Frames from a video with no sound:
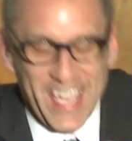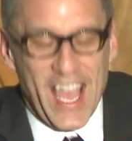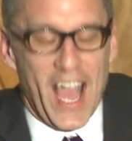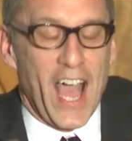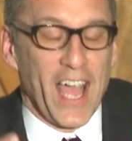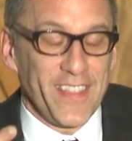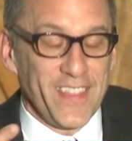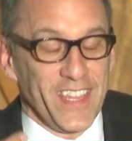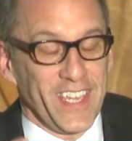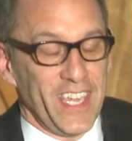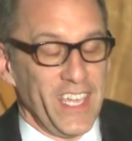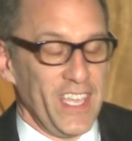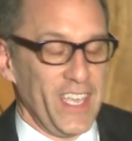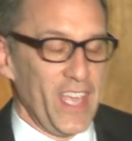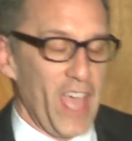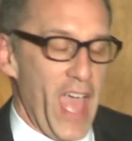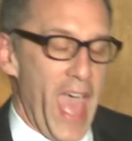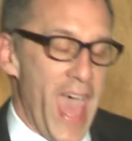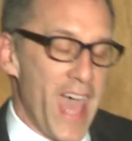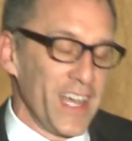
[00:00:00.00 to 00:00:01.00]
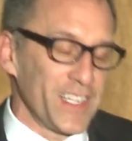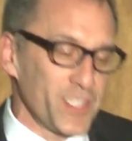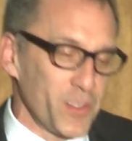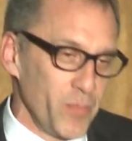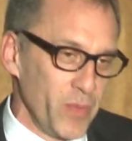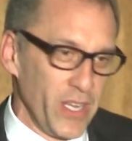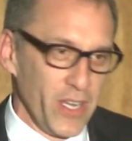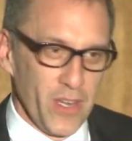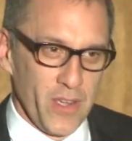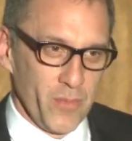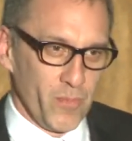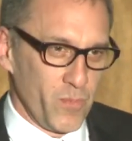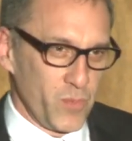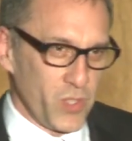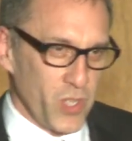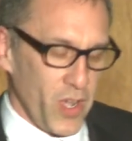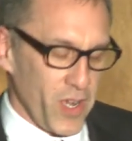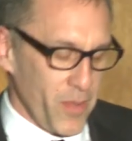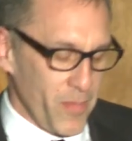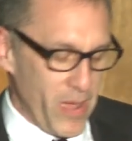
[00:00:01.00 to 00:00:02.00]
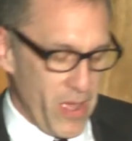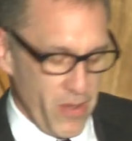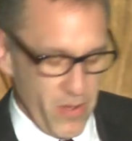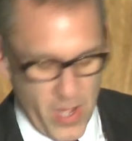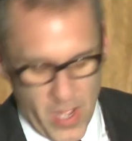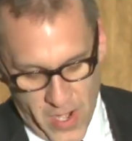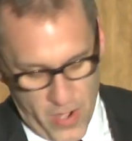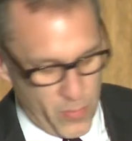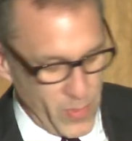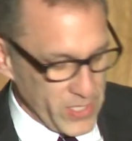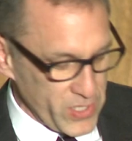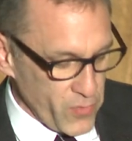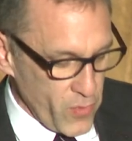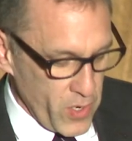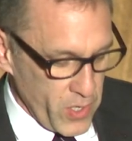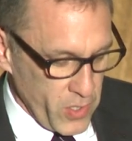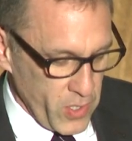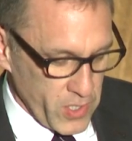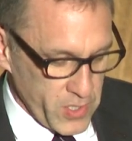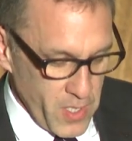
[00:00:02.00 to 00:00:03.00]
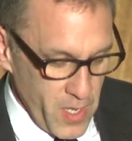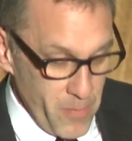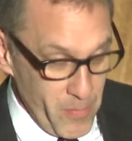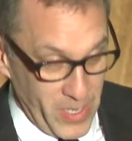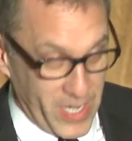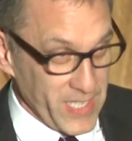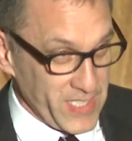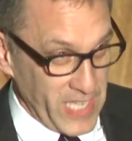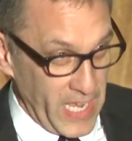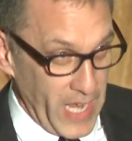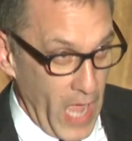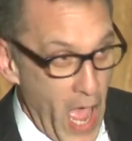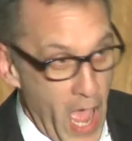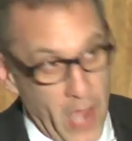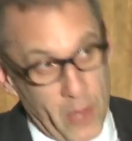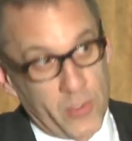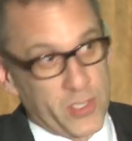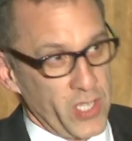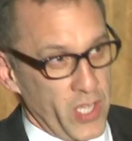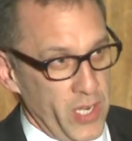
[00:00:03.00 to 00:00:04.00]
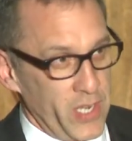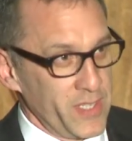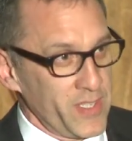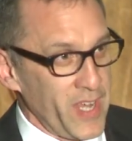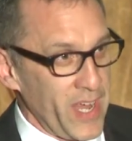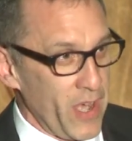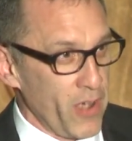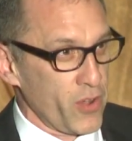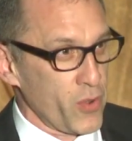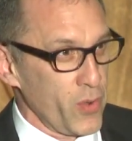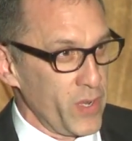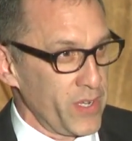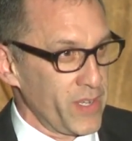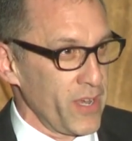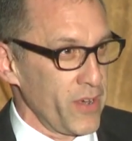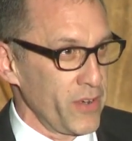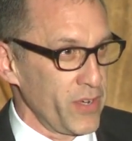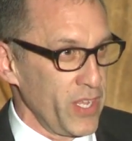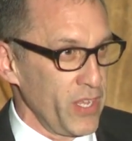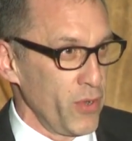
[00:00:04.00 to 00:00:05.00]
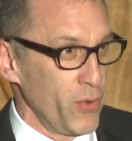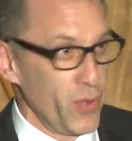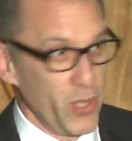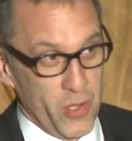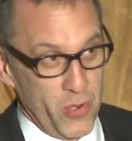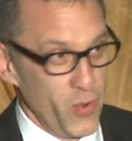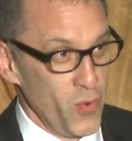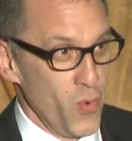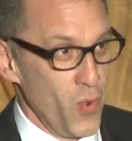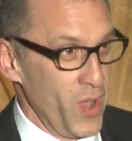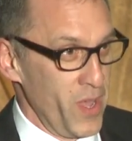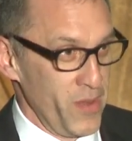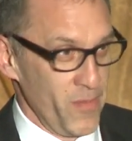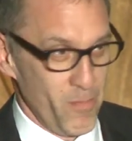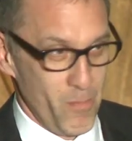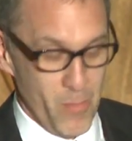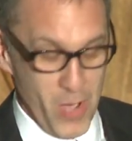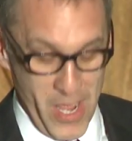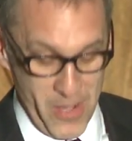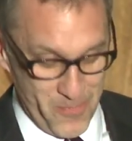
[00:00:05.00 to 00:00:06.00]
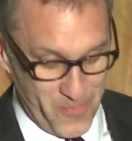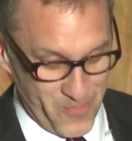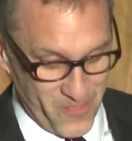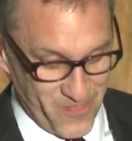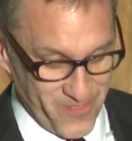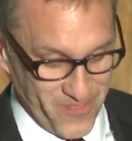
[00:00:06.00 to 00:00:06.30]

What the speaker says: I think he asked me to talk about Reservoir Dogs because I was going to tear Quentin Tarantino a new one, but